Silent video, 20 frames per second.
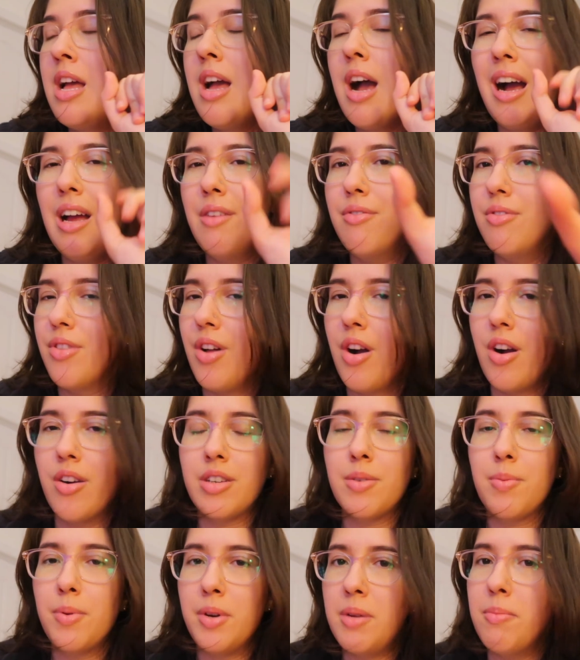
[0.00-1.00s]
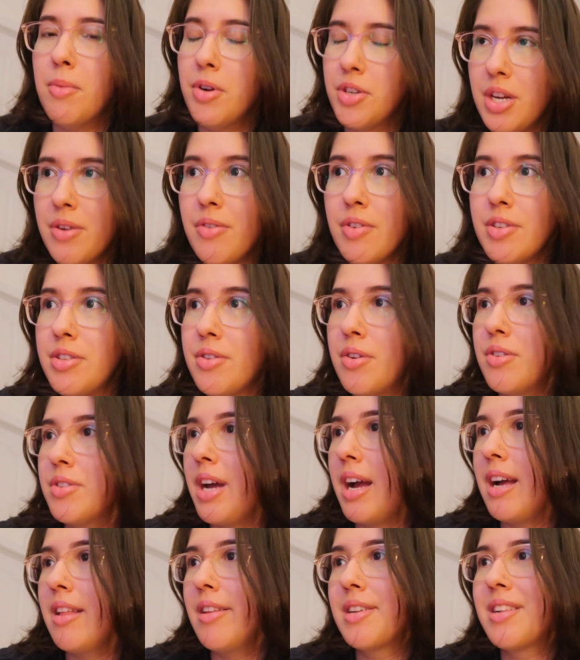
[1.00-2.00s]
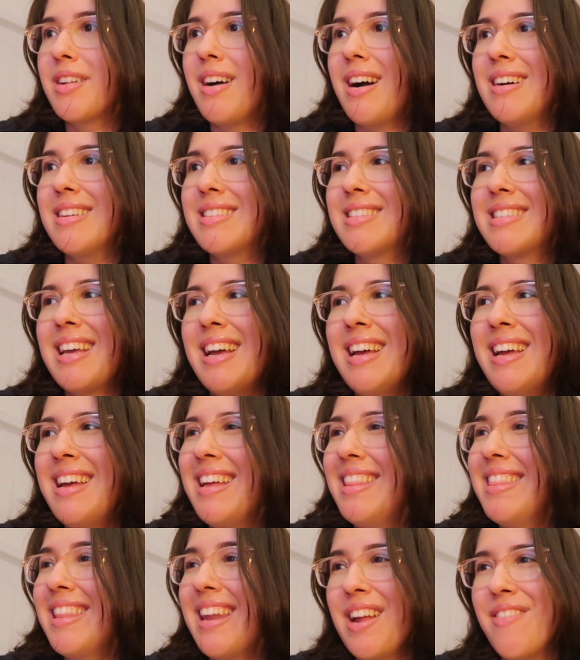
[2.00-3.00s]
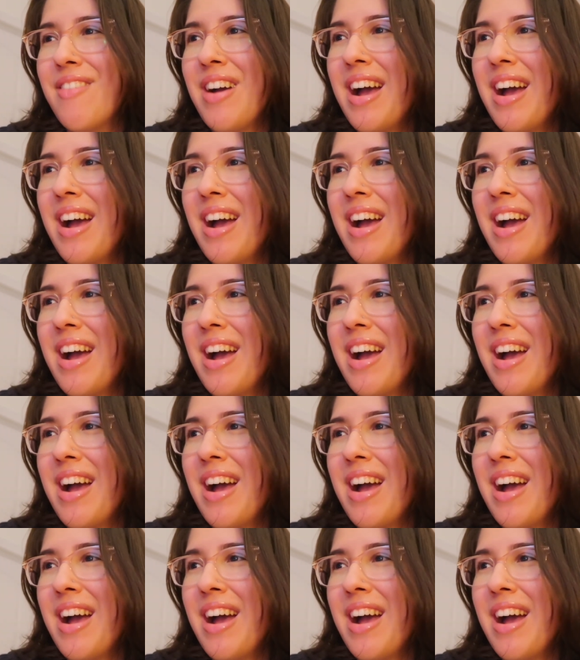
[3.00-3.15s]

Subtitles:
I've vlogged pretty much every single dialect class that I've